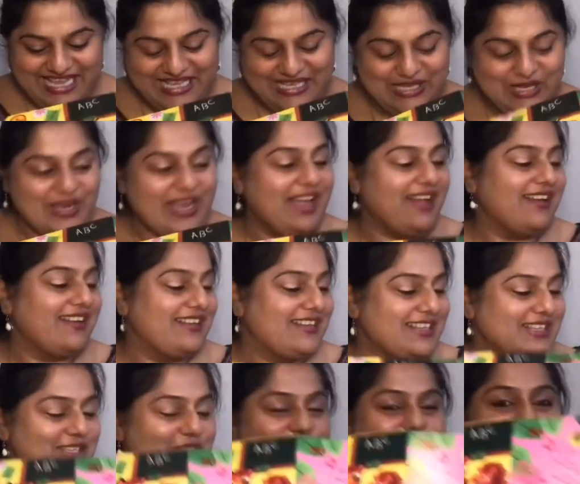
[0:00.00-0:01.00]
So yeah.
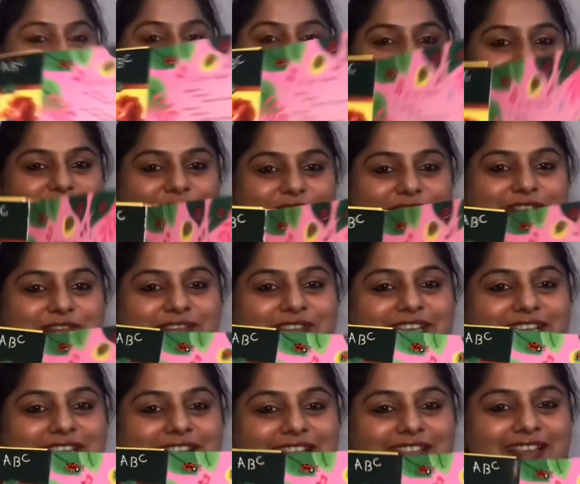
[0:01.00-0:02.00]
So now as we have
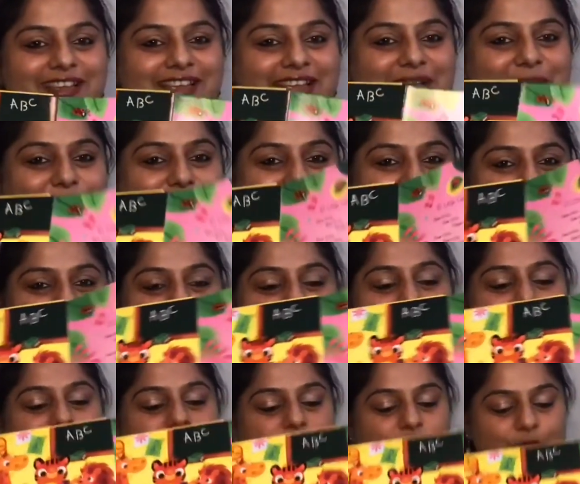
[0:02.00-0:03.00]
seen the ABC rhyme,